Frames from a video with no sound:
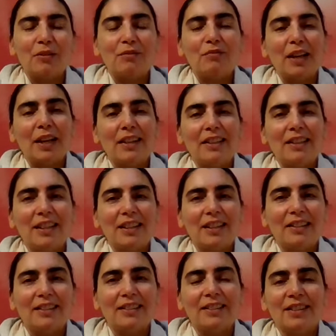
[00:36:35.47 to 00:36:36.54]

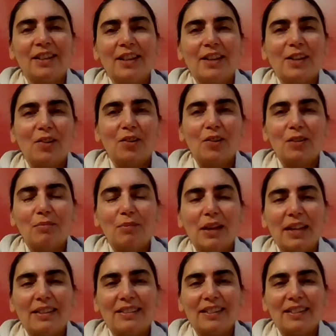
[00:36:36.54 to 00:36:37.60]
reflecting on the
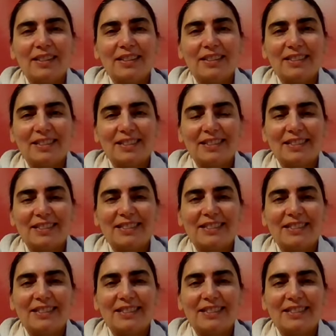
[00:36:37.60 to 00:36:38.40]
blessings?